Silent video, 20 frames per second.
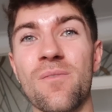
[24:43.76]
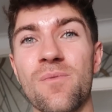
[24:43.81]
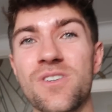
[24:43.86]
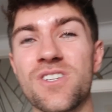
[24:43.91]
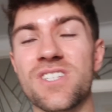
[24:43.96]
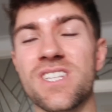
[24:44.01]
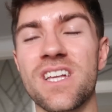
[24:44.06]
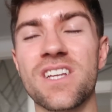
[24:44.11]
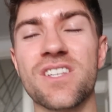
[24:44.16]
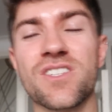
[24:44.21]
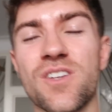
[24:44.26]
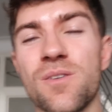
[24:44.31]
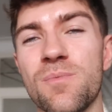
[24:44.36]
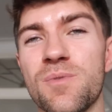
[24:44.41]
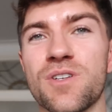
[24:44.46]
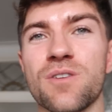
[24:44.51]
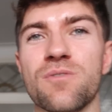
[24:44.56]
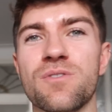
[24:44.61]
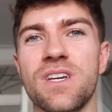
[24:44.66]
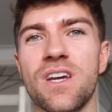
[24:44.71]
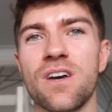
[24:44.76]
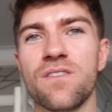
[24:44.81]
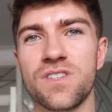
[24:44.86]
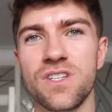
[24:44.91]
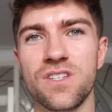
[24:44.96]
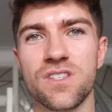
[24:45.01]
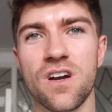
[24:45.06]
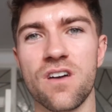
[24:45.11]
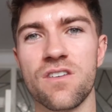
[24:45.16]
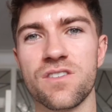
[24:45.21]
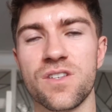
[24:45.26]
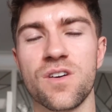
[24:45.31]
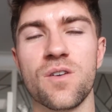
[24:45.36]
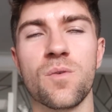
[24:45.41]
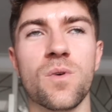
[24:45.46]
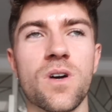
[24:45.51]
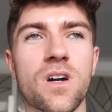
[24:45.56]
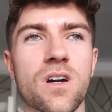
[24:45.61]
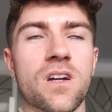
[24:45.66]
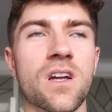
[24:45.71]
we just had a super chill day. Obviously Zara's not at
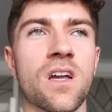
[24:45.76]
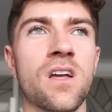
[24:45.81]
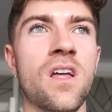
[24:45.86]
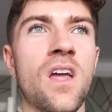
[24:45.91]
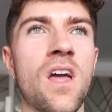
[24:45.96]
work.